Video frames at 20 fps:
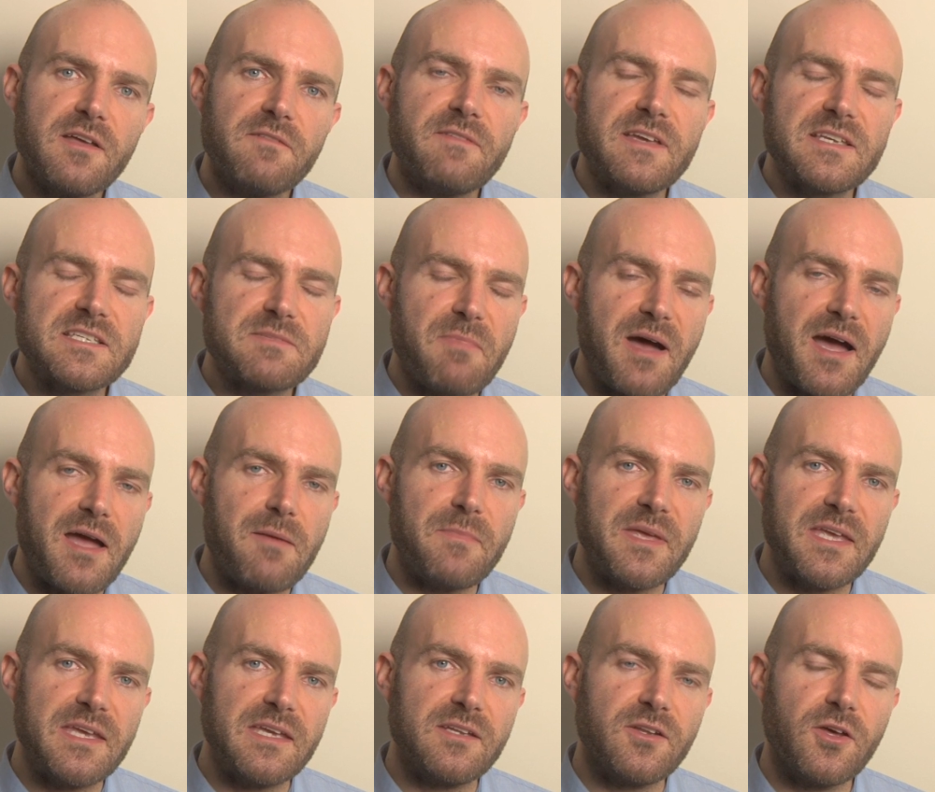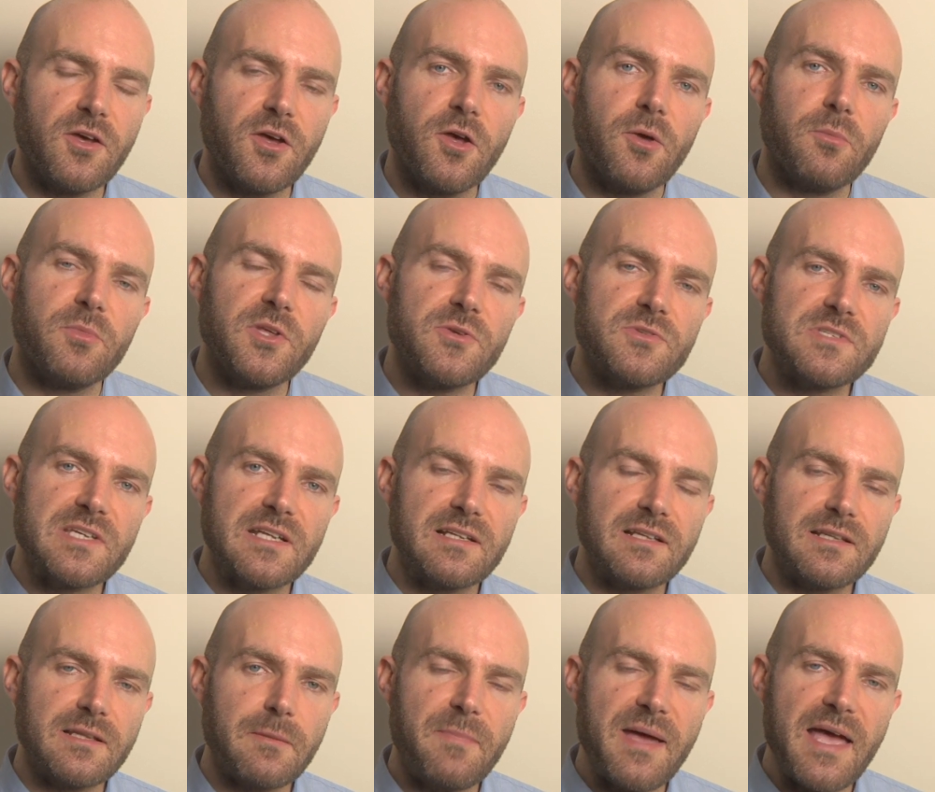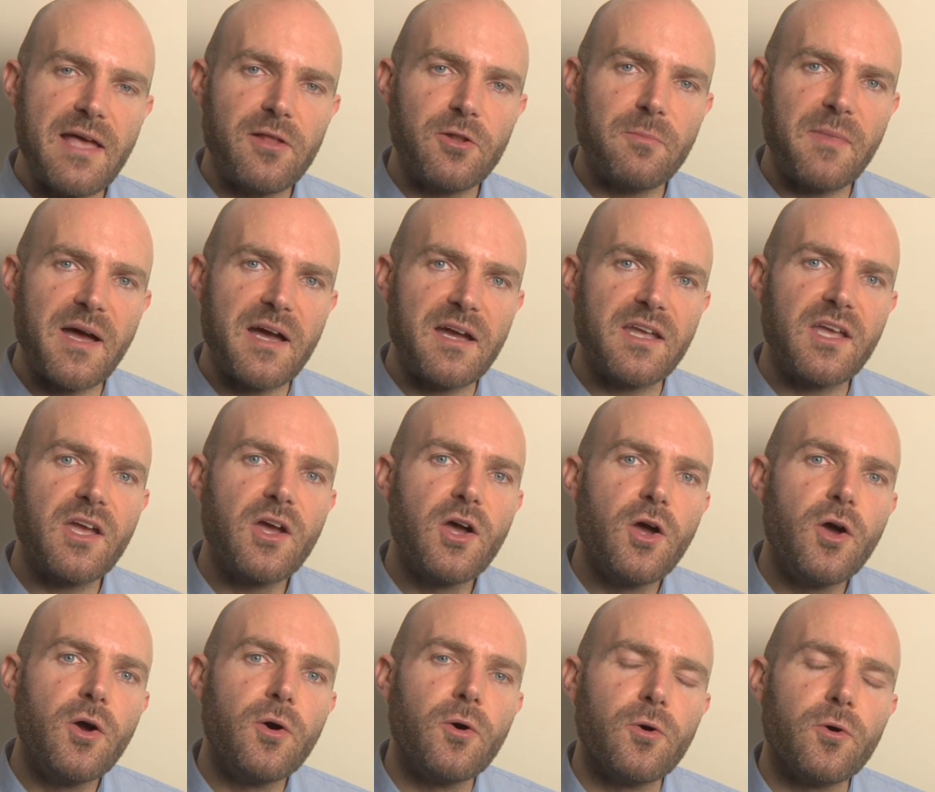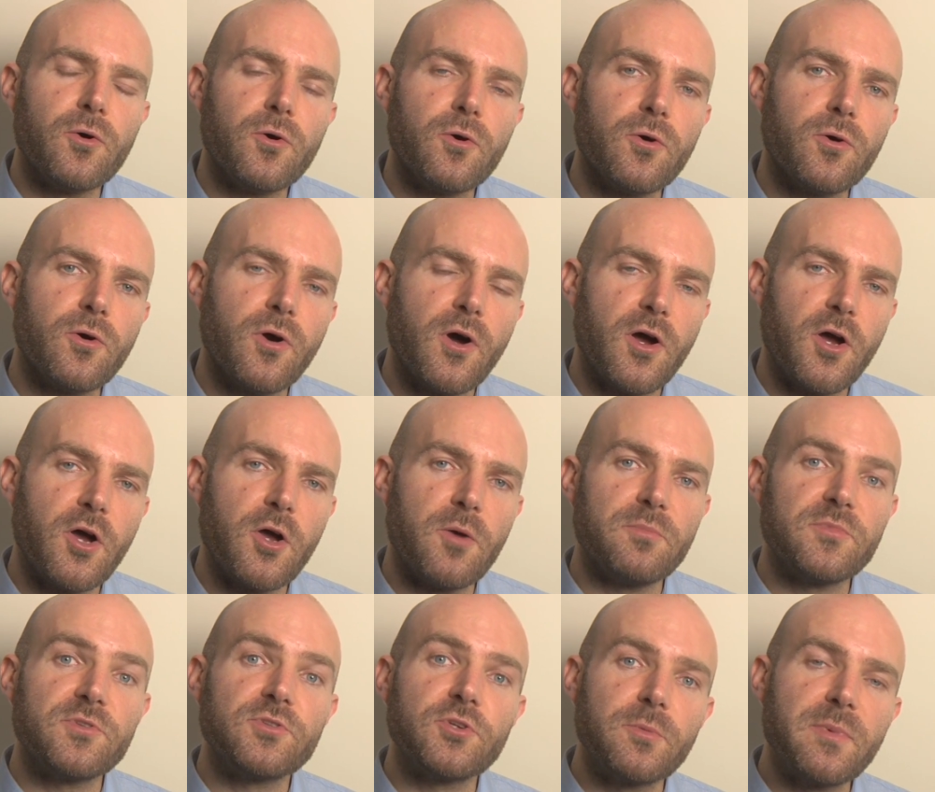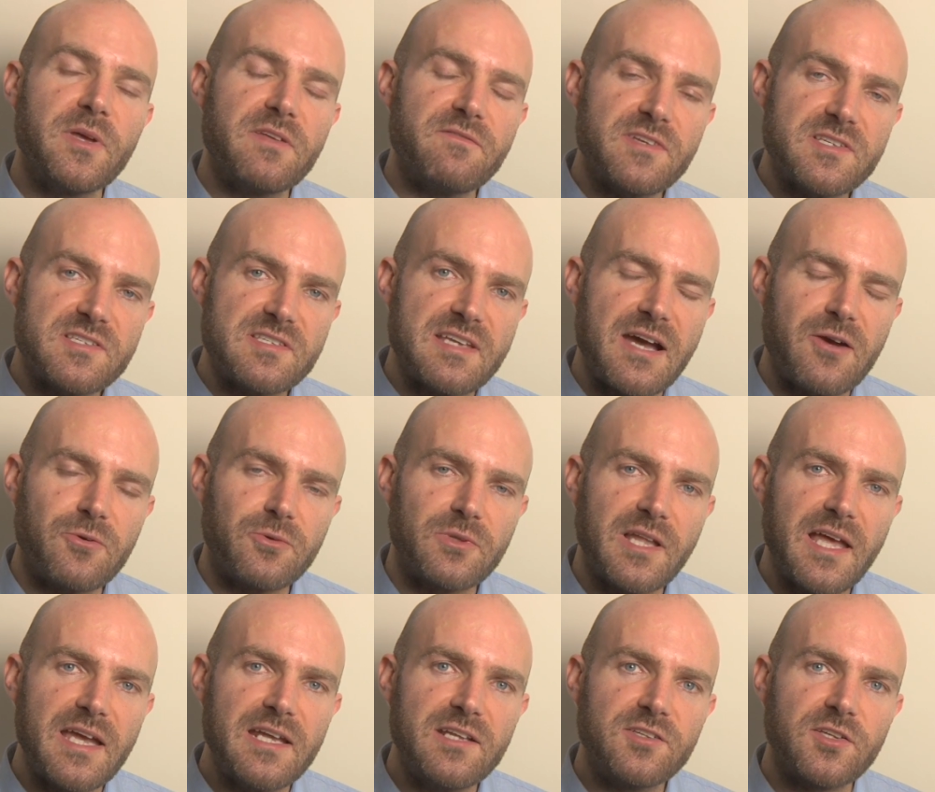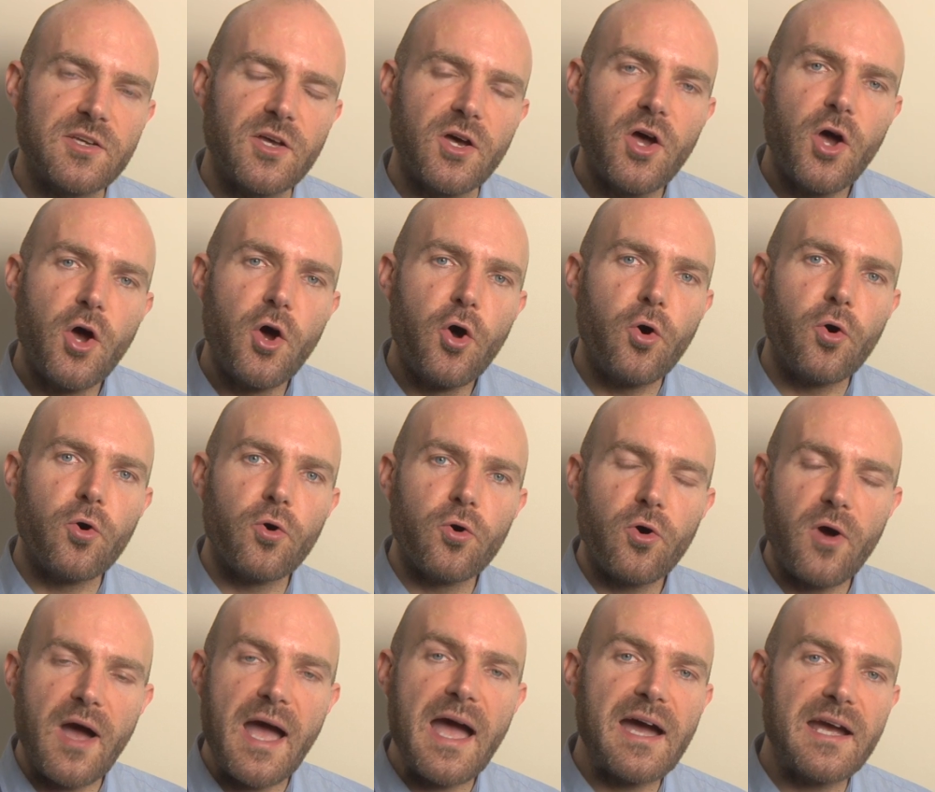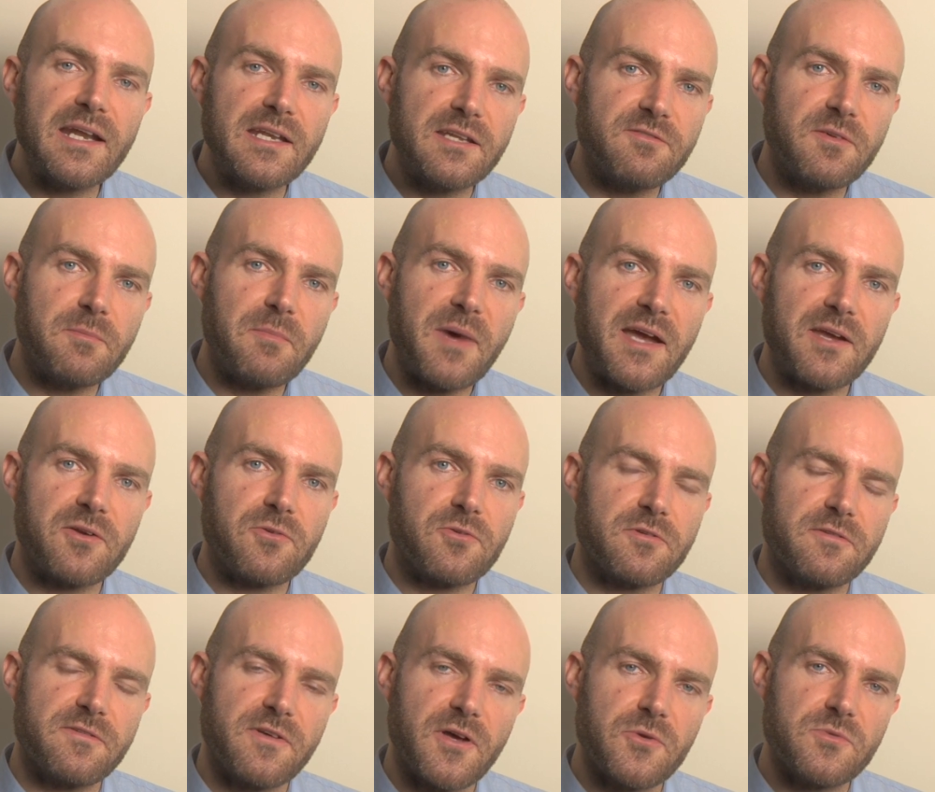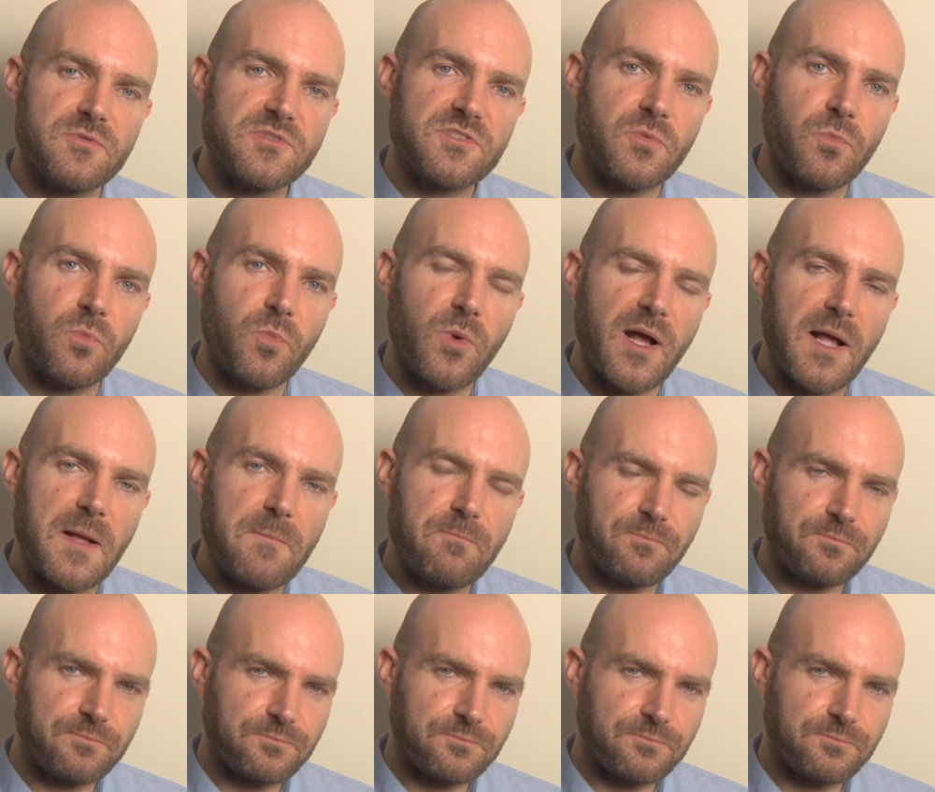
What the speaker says: This might mean using a lapel mic, or dubbing the sound later, or hiding the microphone somewhere.